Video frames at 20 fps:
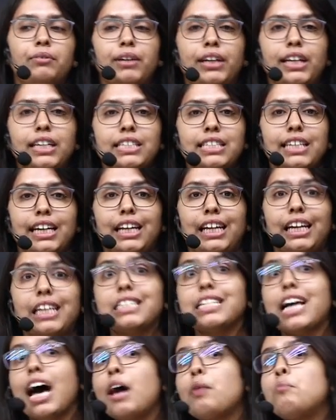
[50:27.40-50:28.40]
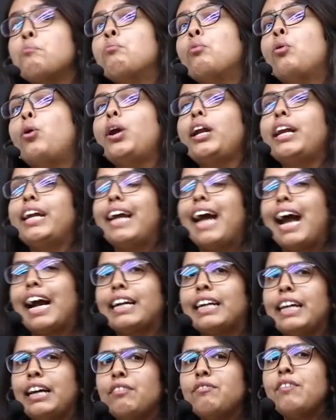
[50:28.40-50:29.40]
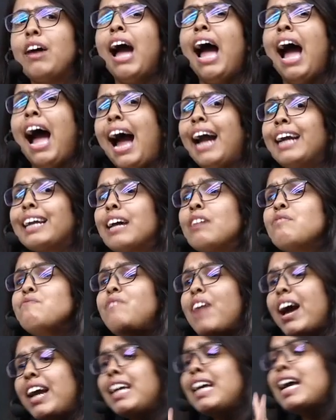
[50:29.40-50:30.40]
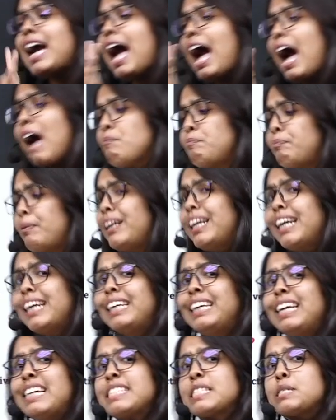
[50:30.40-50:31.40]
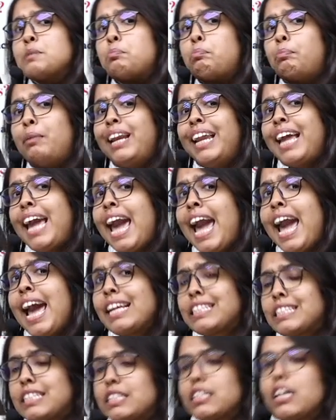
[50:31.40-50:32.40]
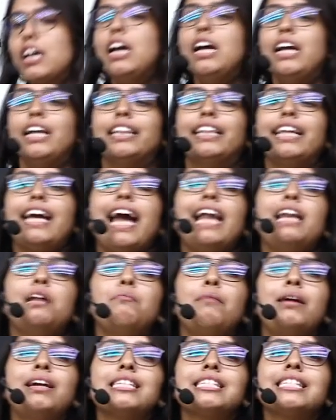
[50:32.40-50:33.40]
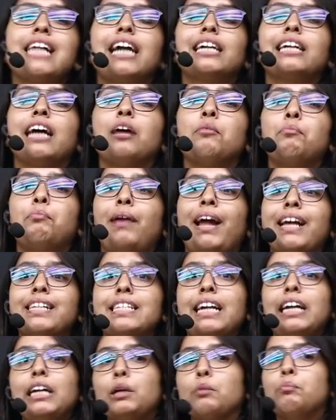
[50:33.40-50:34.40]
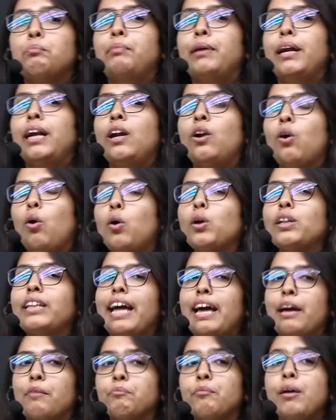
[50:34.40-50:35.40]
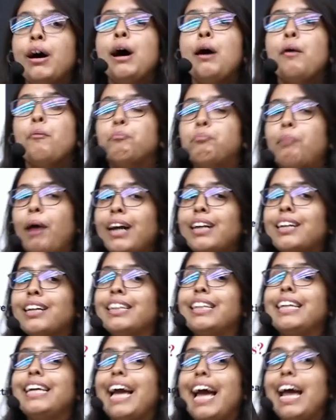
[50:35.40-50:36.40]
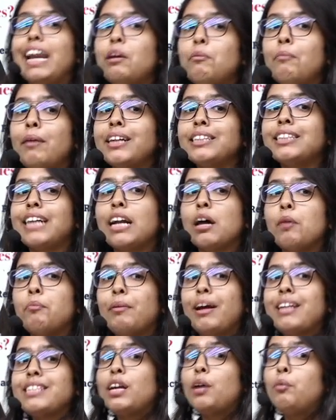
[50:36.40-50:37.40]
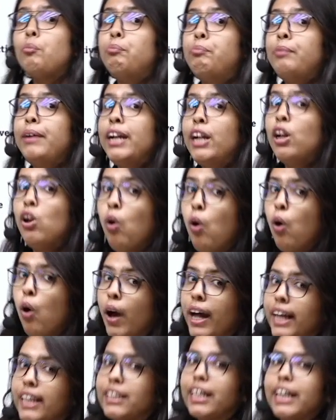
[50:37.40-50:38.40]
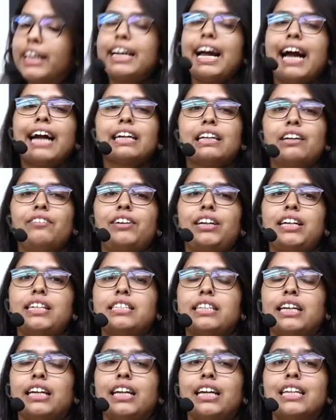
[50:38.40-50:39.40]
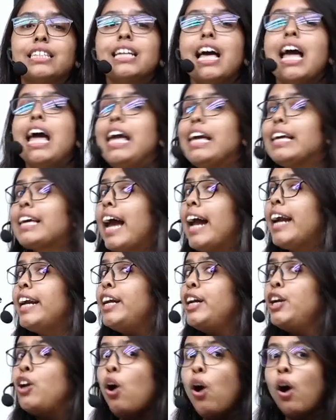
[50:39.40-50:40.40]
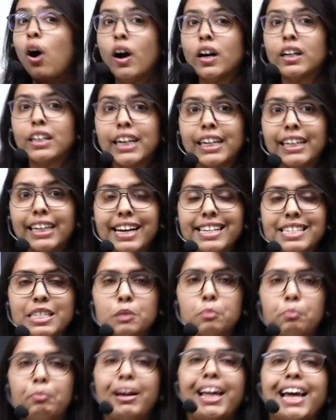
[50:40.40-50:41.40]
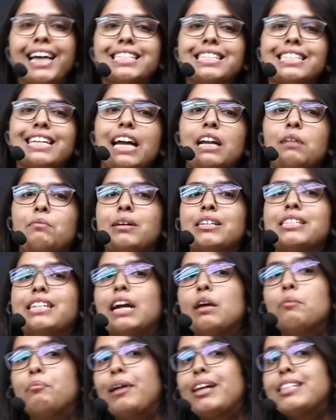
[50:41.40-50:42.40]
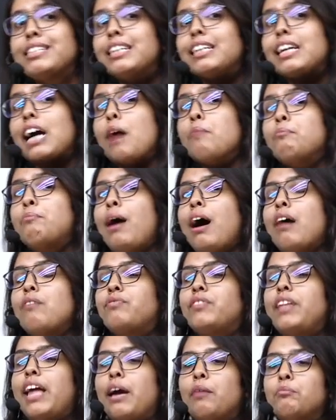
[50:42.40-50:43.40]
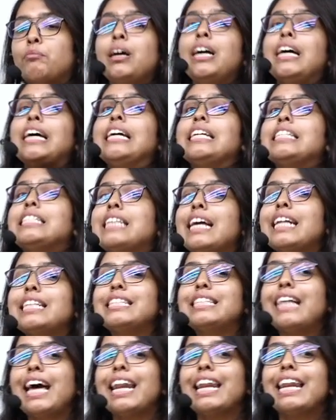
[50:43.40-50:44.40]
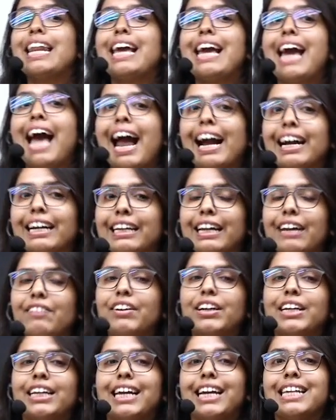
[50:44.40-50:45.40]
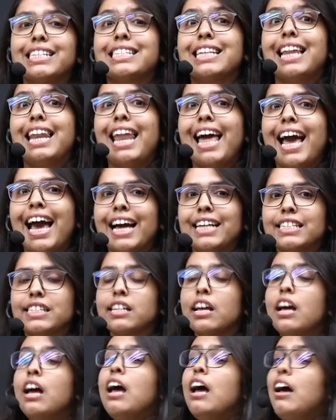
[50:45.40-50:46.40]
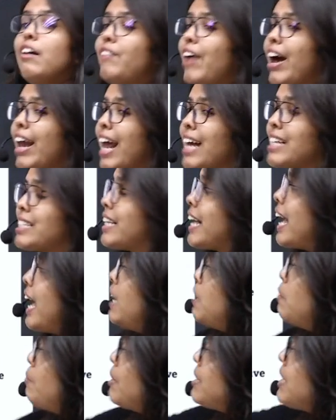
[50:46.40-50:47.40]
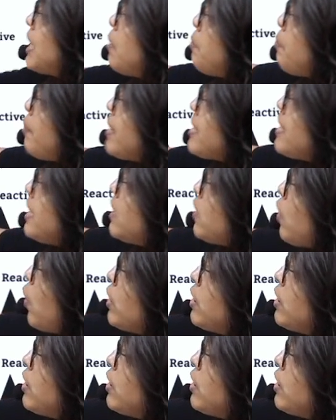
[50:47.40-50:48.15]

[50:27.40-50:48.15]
series are more reactive and can very happily displace the elements that are present below them. But the elements that are present below in the reactivity series cannot displace the elements that are present above them, since the reactivity is less. Whereas the elements that are present on the